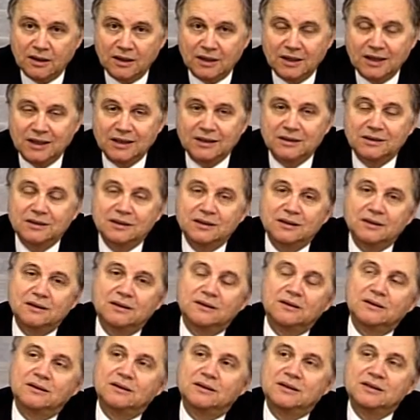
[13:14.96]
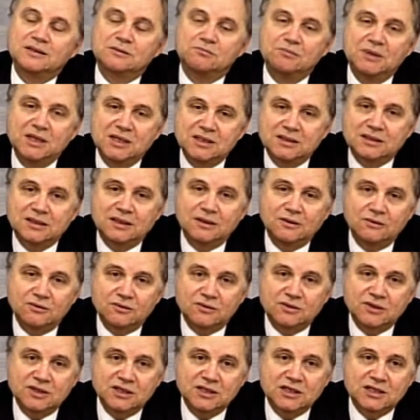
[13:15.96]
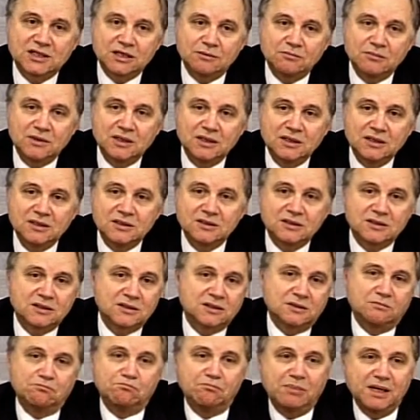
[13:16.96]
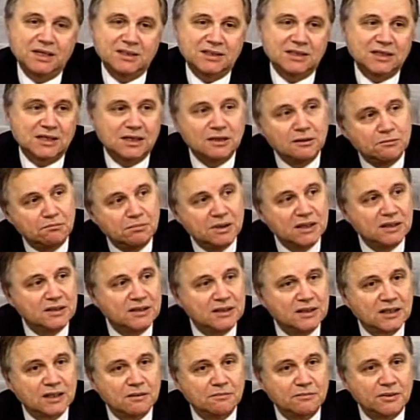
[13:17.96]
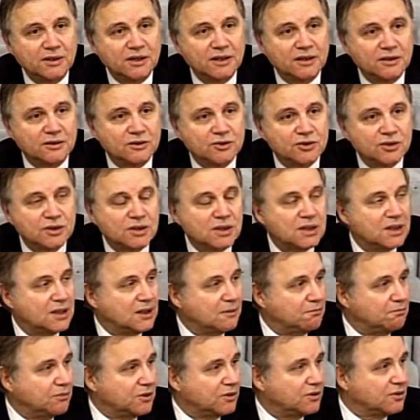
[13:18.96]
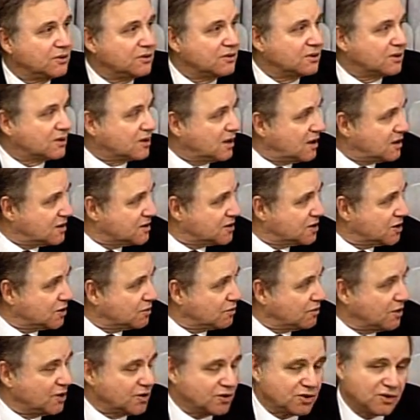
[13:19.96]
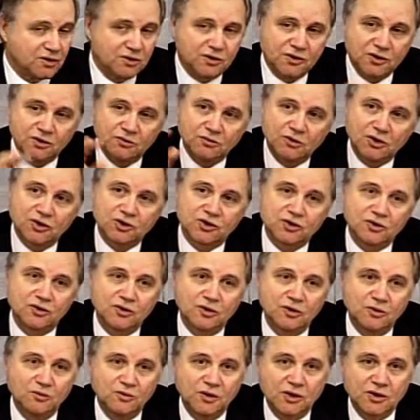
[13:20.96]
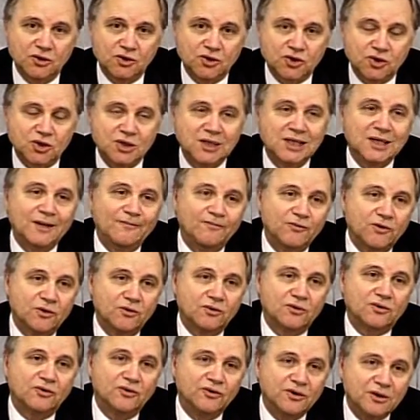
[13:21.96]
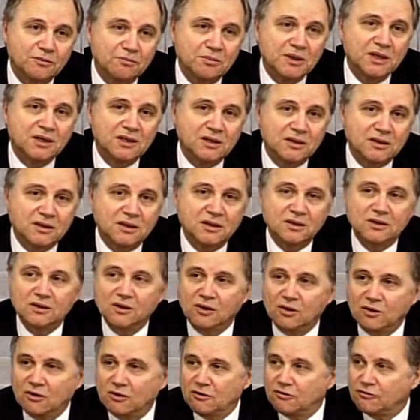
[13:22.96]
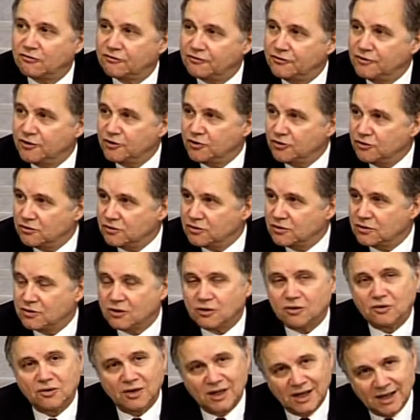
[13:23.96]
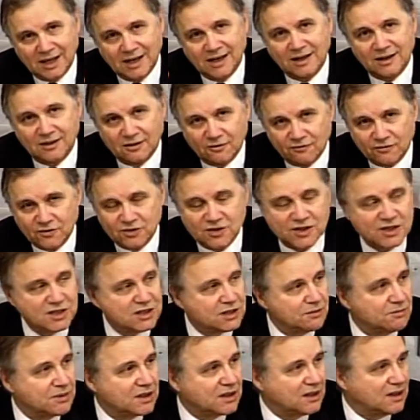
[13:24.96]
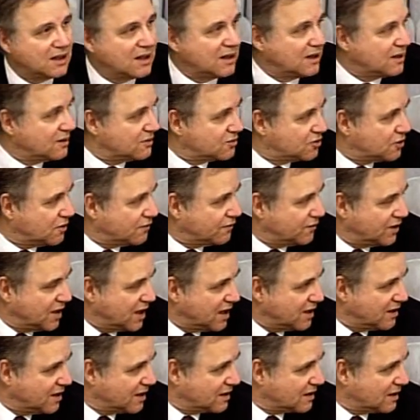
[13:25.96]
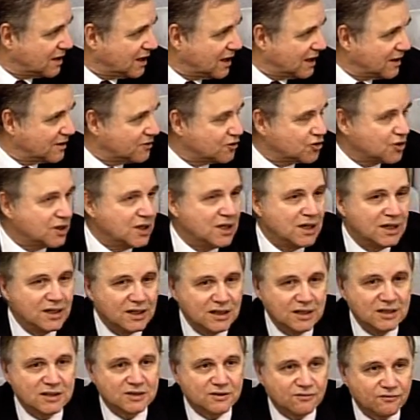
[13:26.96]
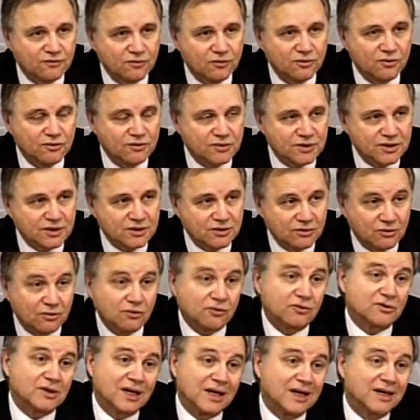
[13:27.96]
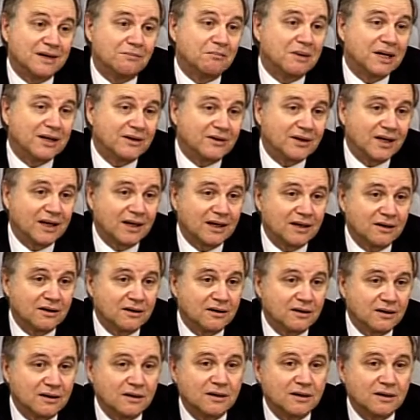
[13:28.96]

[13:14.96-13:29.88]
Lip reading: And this means that the Eurosystem is basically building a bridge between the current situation in which the credibility of the euro and of the system at large, of the area at large, is fully restored and maintained